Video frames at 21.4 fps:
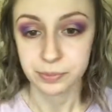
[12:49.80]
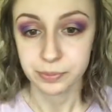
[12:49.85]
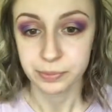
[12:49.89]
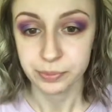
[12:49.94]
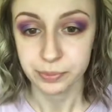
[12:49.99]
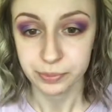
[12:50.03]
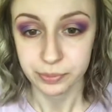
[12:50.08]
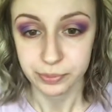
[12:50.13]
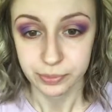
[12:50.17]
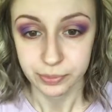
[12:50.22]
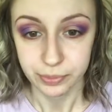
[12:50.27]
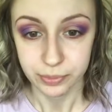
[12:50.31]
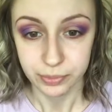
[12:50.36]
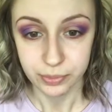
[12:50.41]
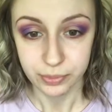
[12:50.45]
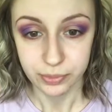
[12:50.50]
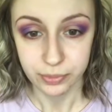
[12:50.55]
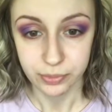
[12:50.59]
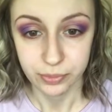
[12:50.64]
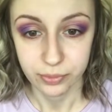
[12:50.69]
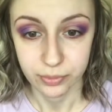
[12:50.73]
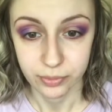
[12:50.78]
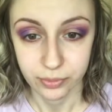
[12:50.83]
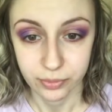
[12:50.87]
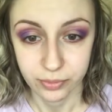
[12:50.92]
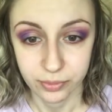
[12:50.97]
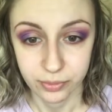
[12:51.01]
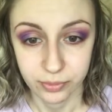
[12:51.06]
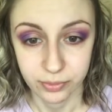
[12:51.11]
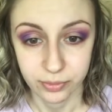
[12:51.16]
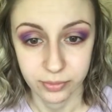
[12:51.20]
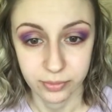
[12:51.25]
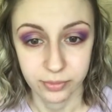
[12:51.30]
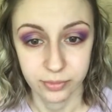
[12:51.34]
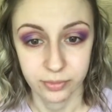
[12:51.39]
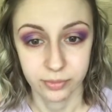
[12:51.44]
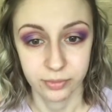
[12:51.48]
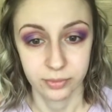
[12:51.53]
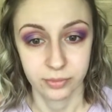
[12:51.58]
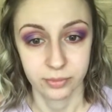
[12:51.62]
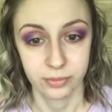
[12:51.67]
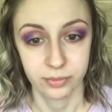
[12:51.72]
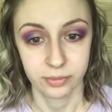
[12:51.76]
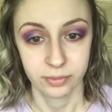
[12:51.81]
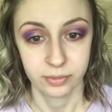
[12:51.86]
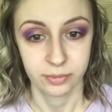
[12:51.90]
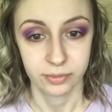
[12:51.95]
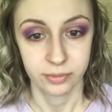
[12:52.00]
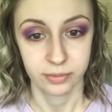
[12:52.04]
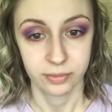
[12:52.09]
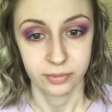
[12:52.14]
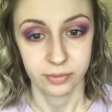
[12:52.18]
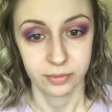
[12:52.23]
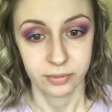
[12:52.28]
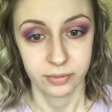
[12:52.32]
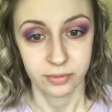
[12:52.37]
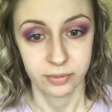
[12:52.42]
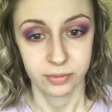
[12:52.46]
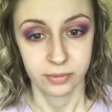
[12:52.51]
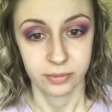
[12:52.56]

[no speech]